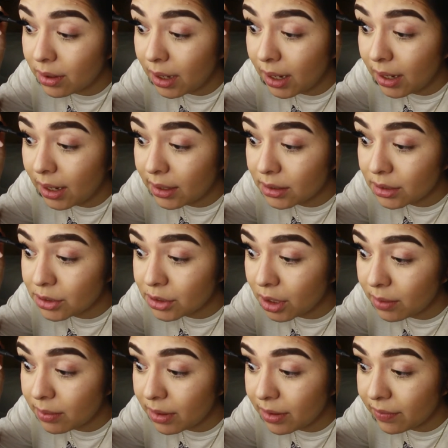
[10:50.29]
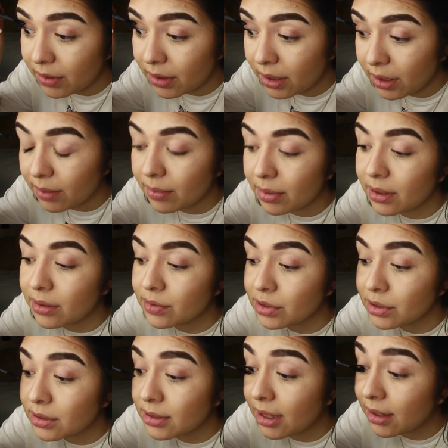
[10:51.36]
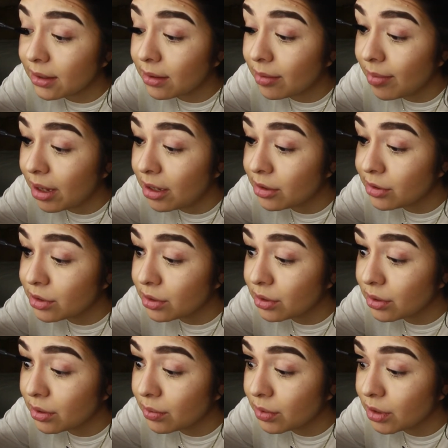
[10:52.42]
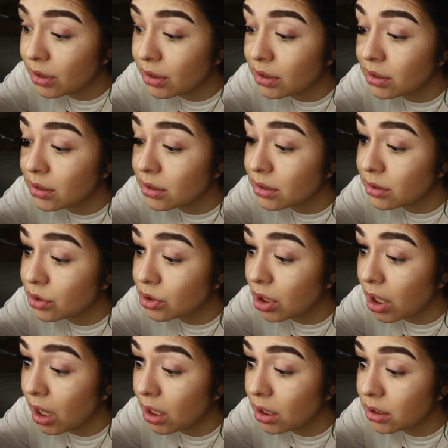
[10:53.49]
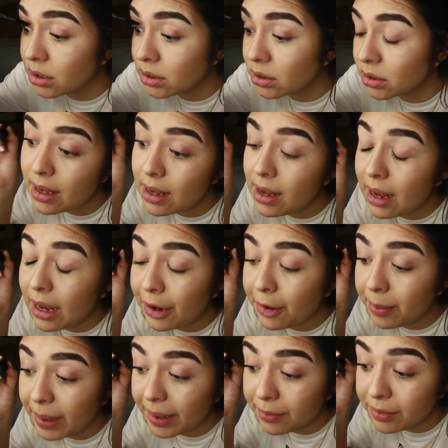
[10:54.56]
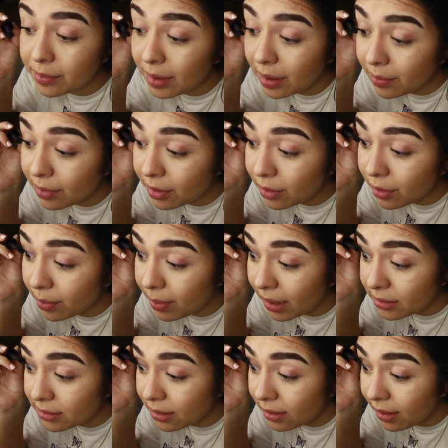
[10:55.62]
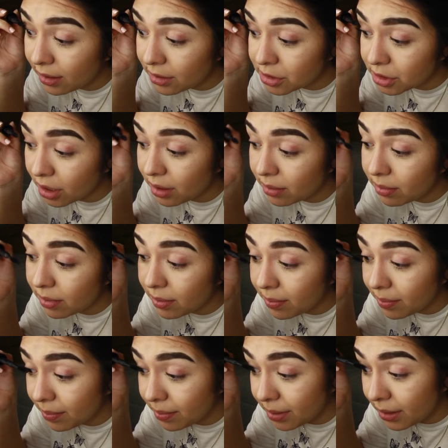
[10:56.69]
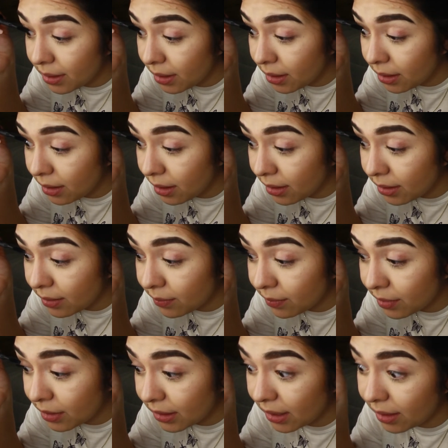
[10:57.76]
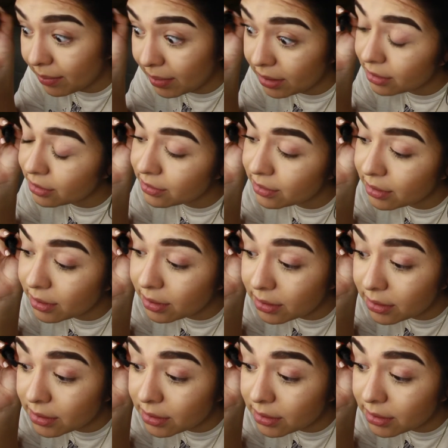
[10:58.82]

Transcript: I liked the job and everything, but it was just like the manager was trash. I hope I would be able to go back to that job, but not with that manager.